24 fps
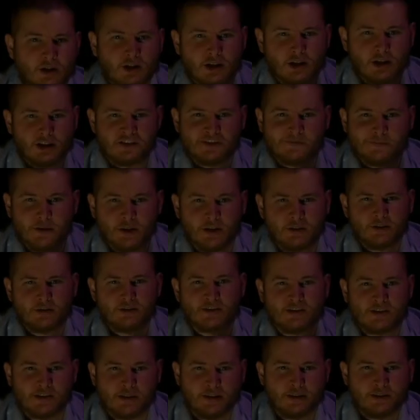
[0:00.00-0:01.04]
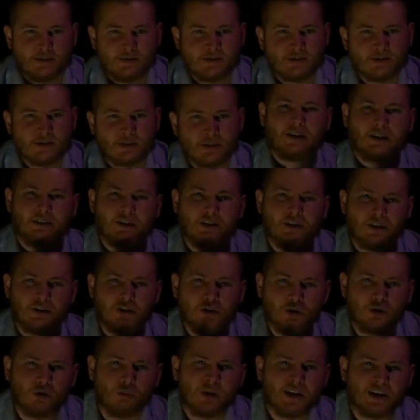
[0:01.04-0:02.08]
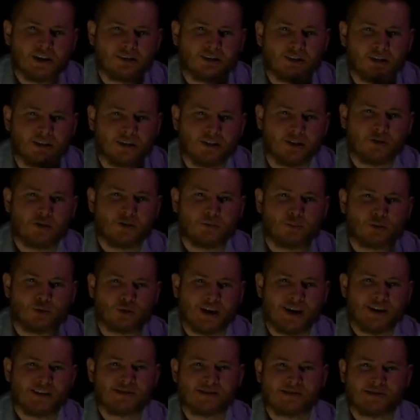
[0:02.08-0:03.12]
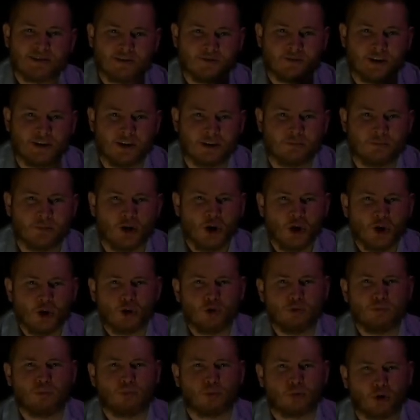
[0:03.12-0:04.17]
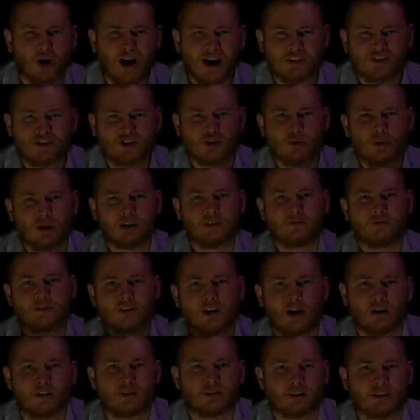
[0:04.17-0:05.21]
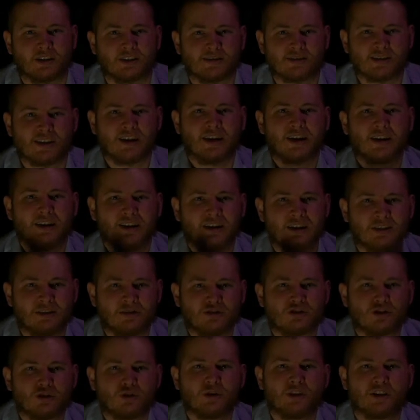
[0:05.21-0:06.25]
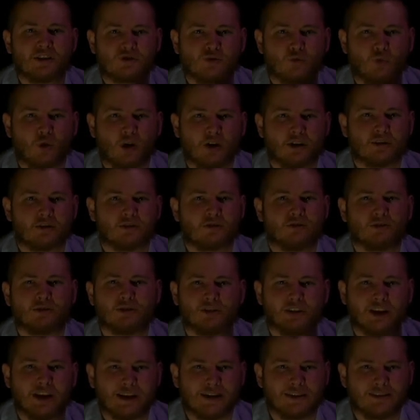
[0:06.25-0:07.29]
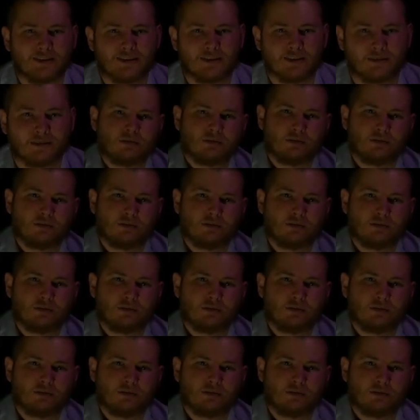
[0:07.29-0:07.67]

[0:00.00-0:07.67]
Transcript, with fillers: As Peter says, that you may declare the praises of him who brought you out of darkness into his wonderful light.